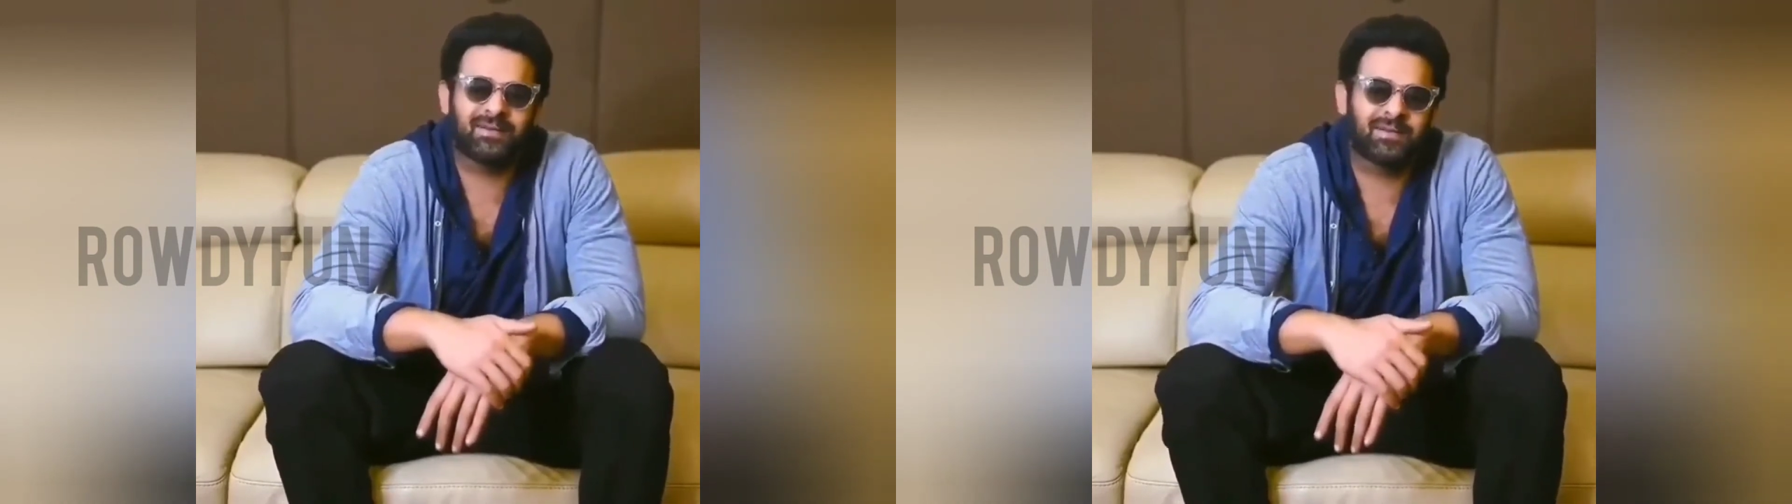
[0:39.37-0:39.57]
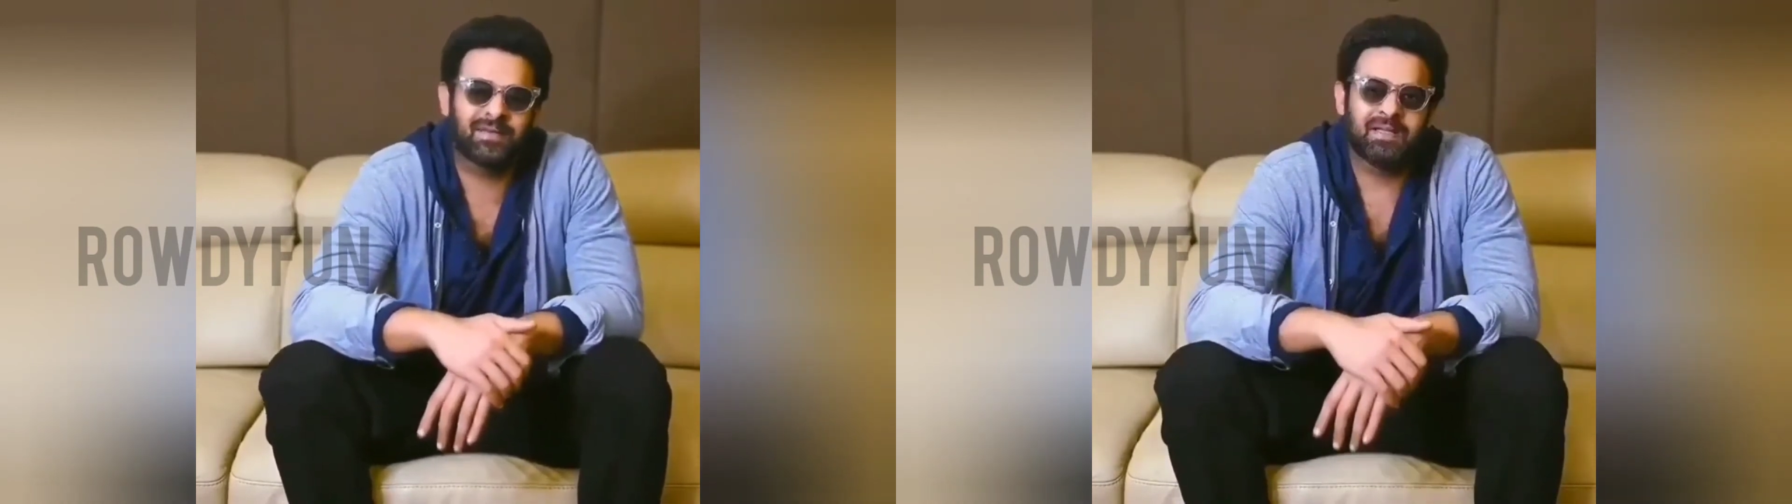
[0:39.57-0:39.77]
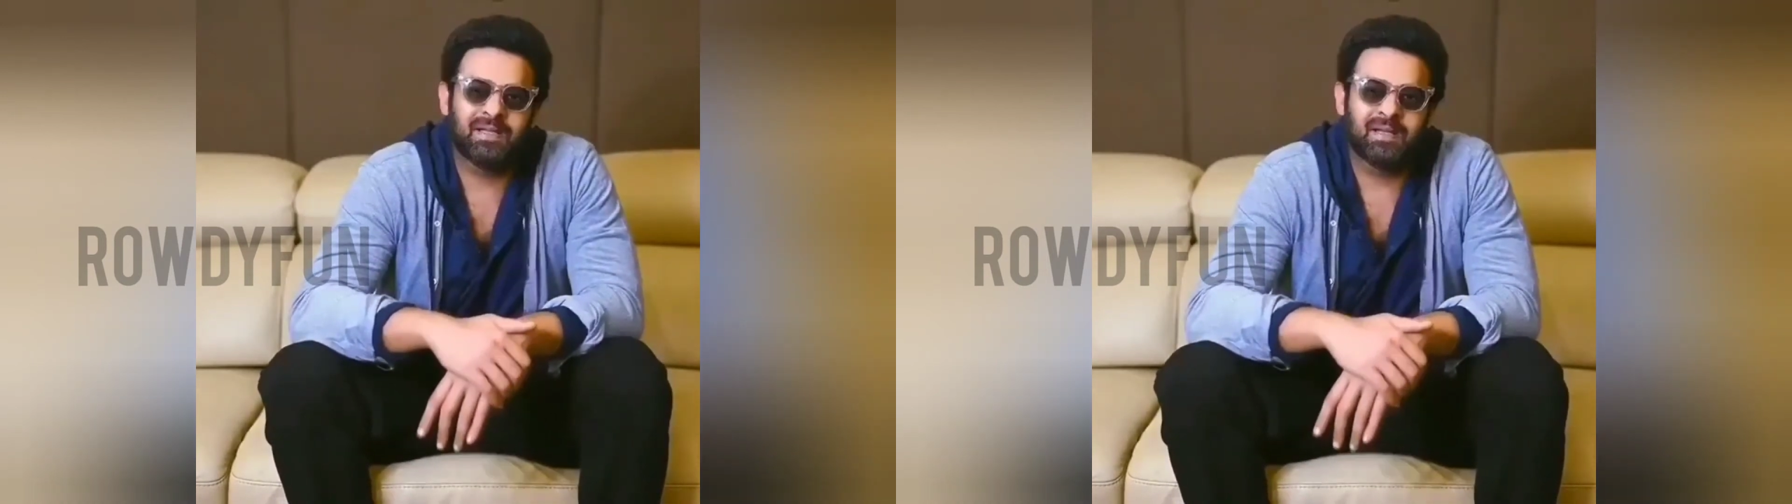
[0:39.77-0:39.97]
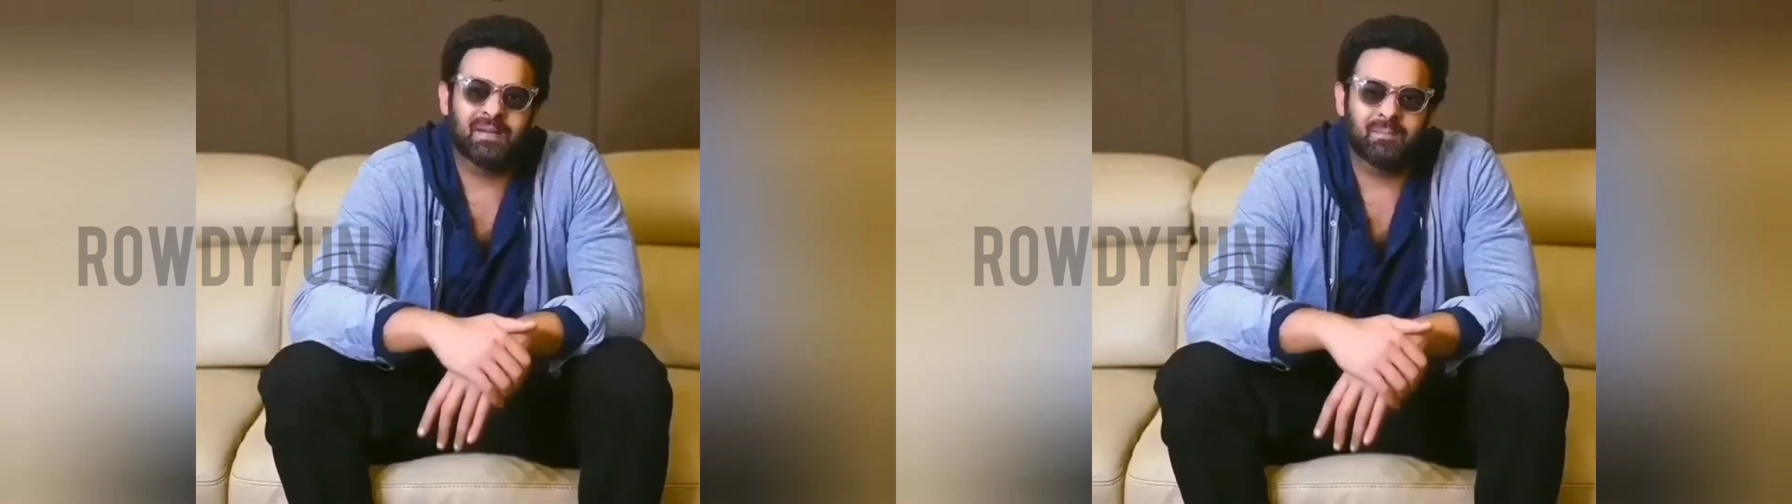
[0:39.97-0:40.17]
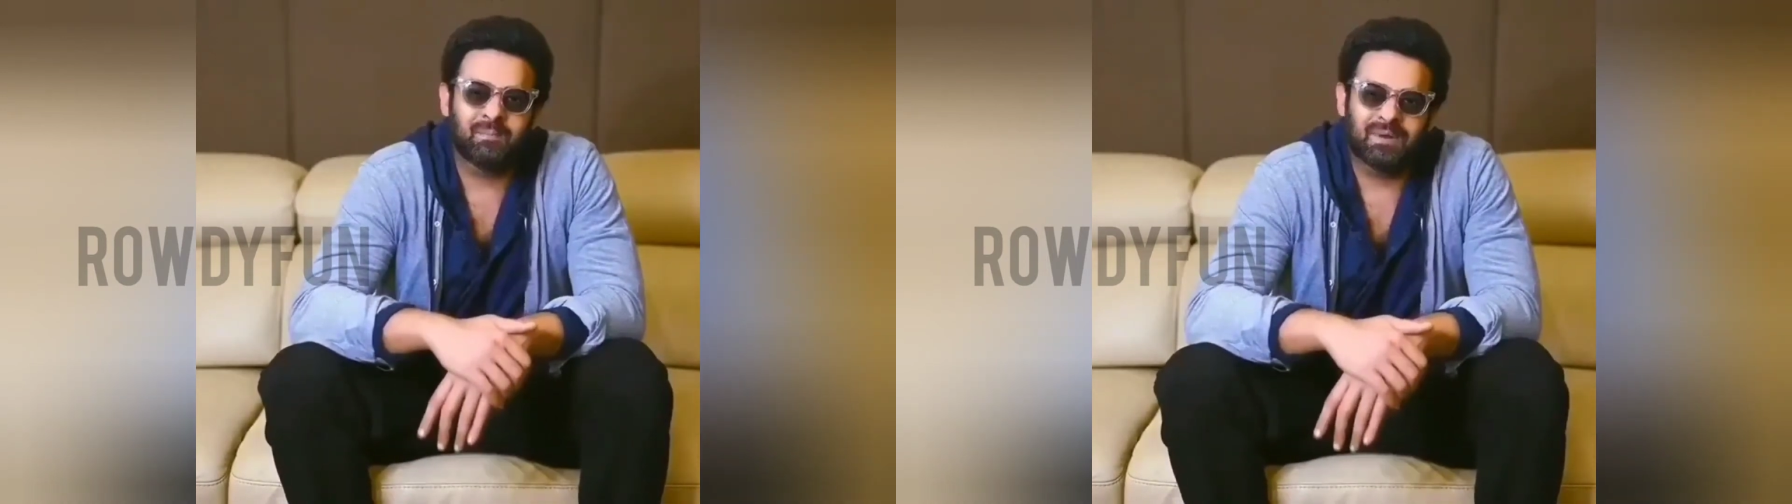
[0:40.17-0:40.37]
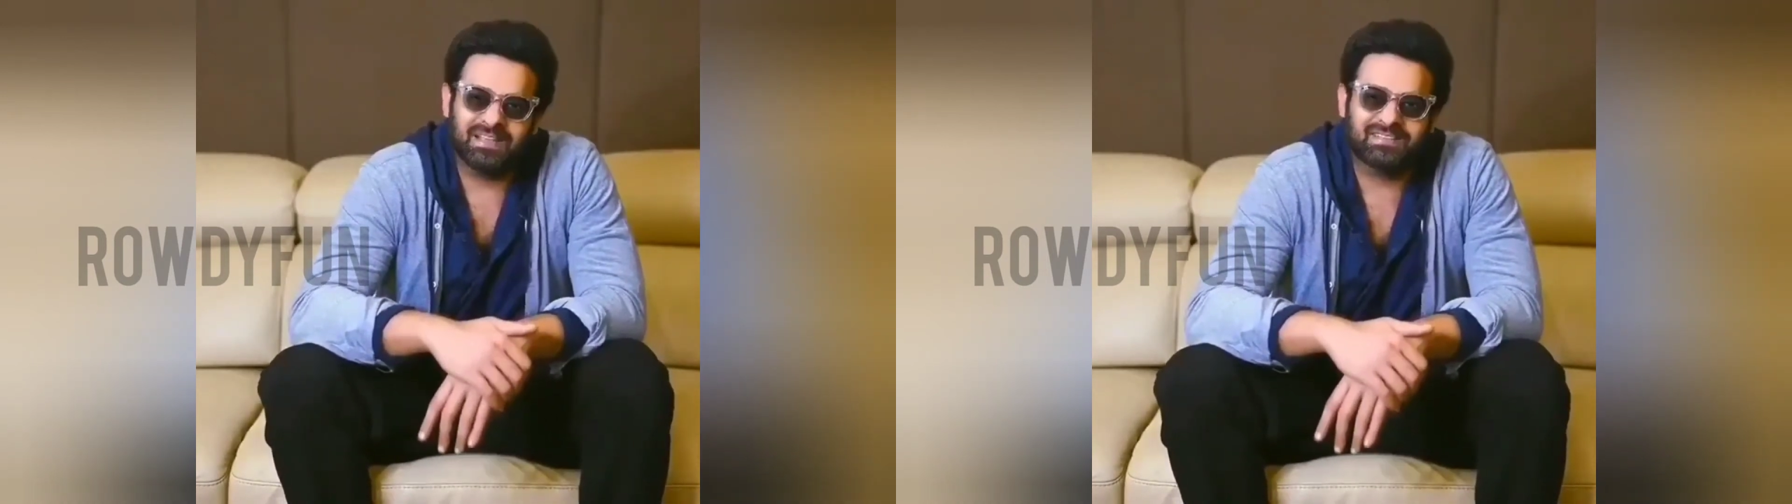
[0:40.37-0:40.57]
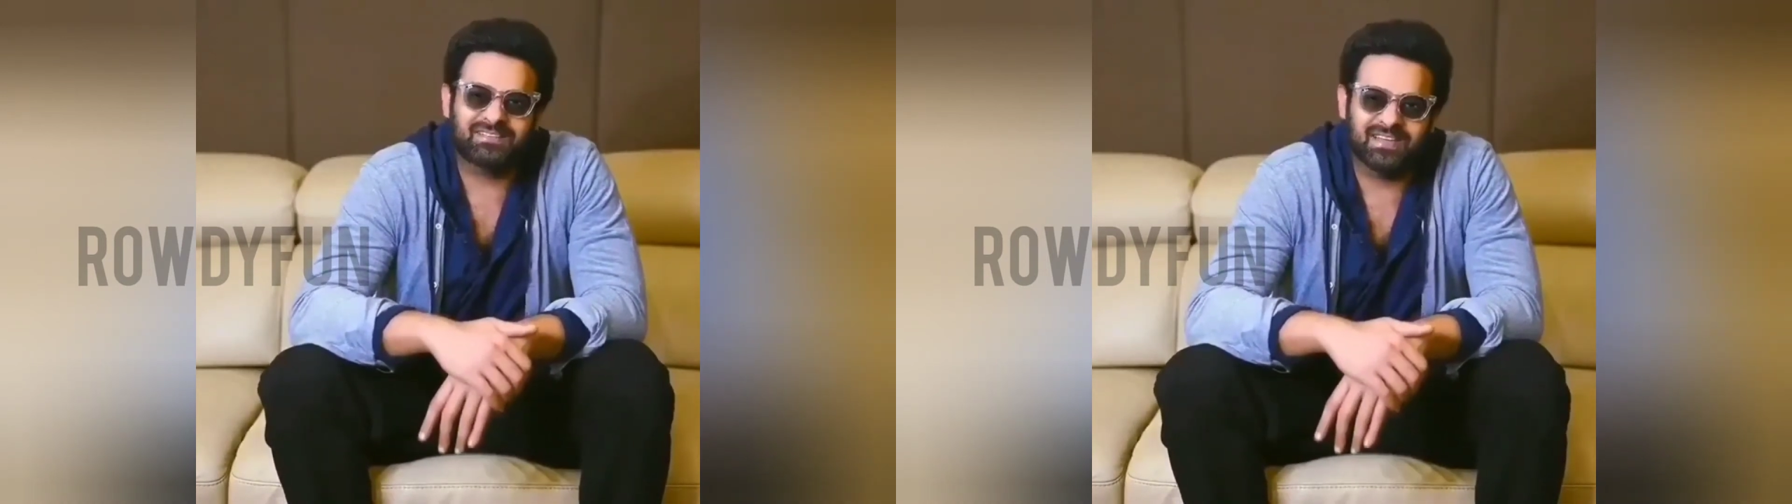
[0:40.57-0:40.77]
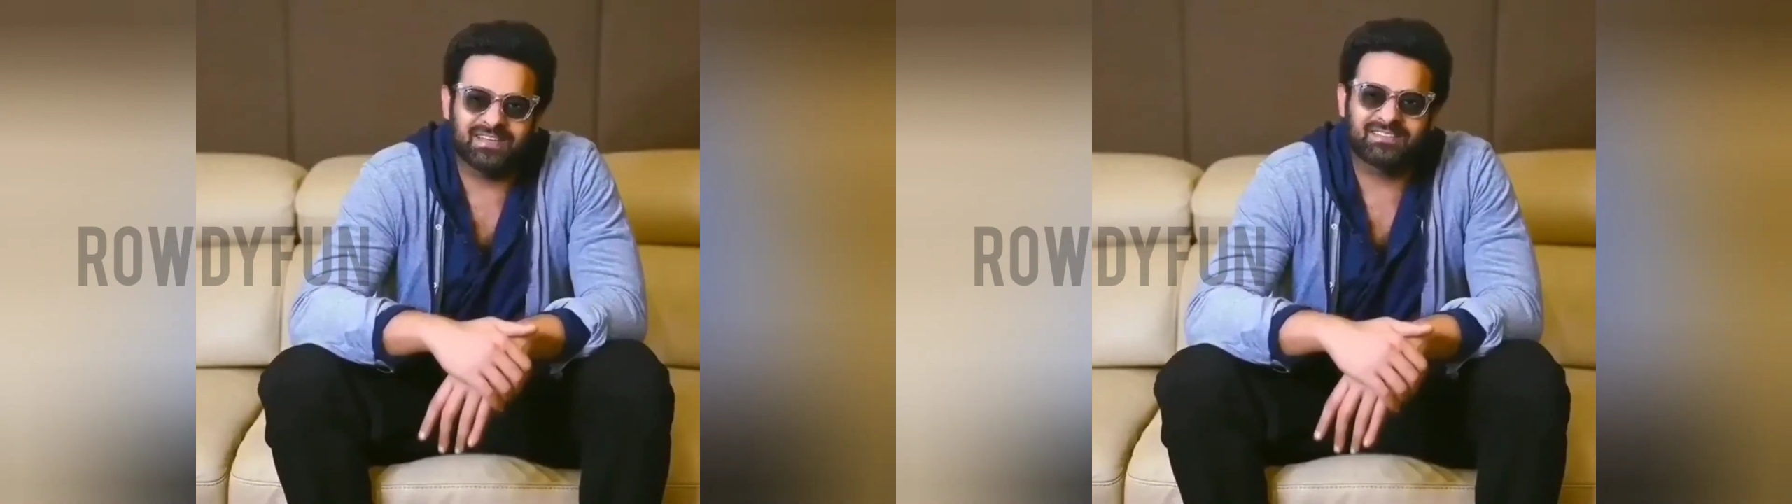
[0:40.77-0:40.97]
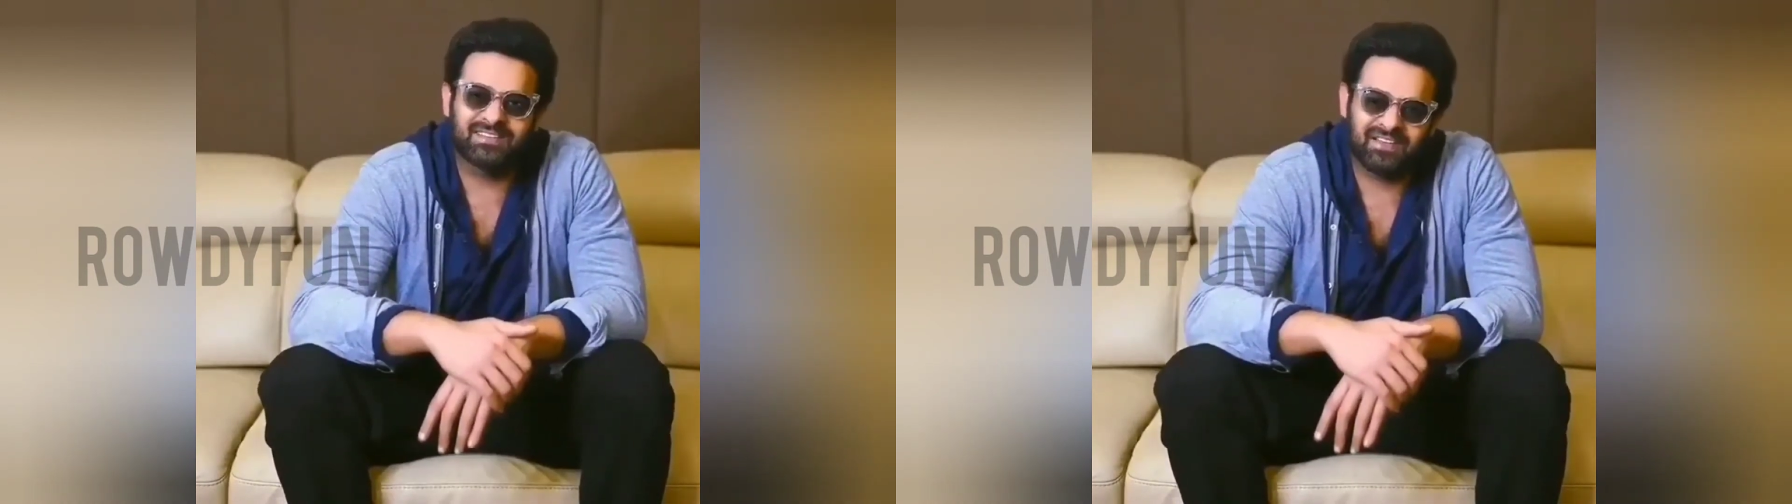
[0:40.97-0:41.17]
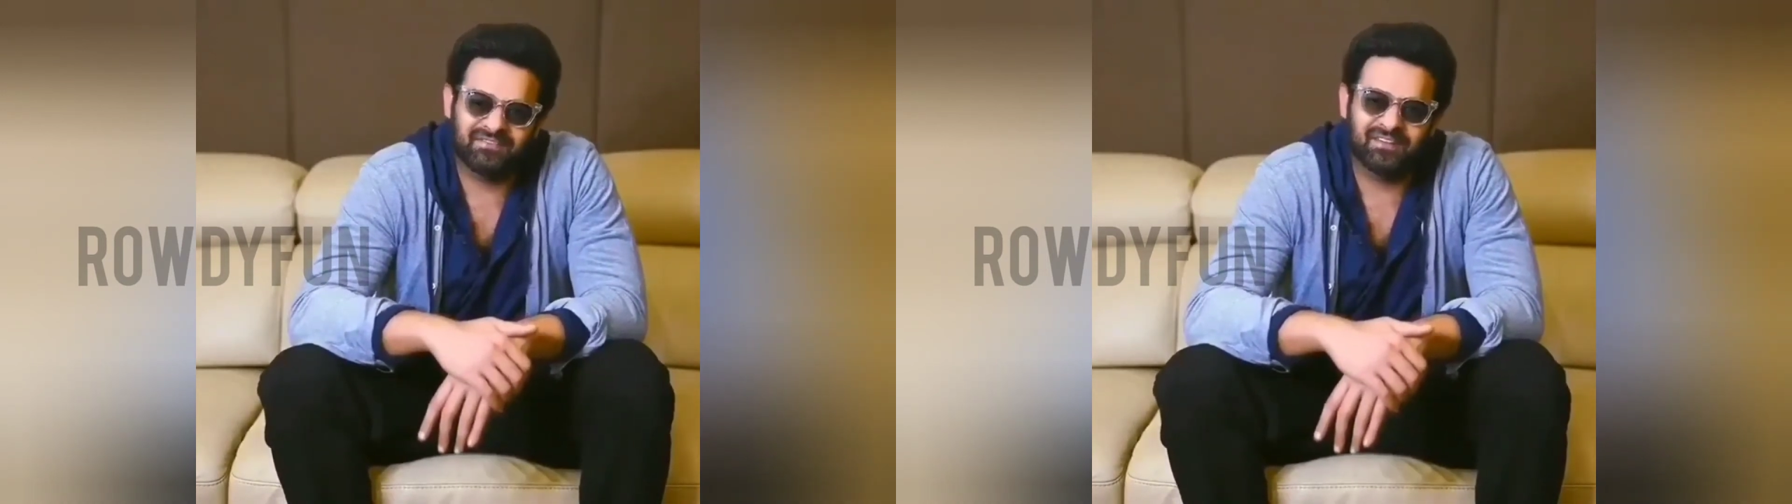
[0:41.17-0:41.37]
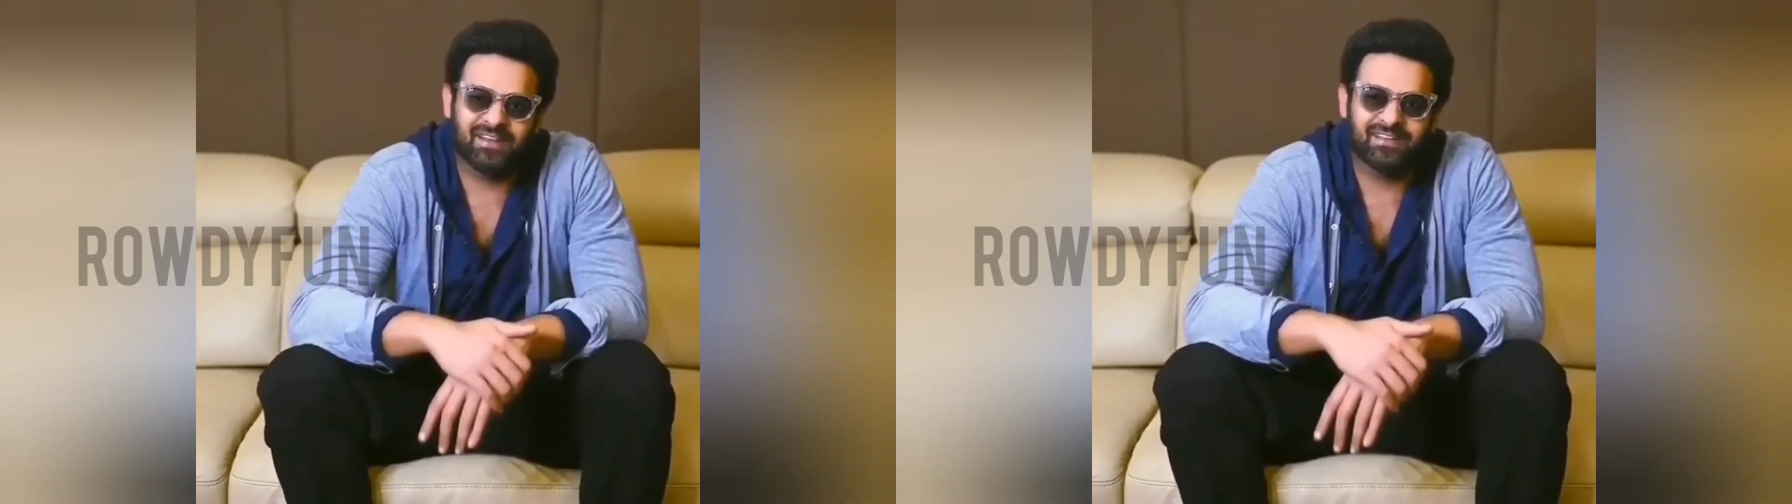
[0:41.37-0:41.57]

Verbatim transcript: Until then, please stay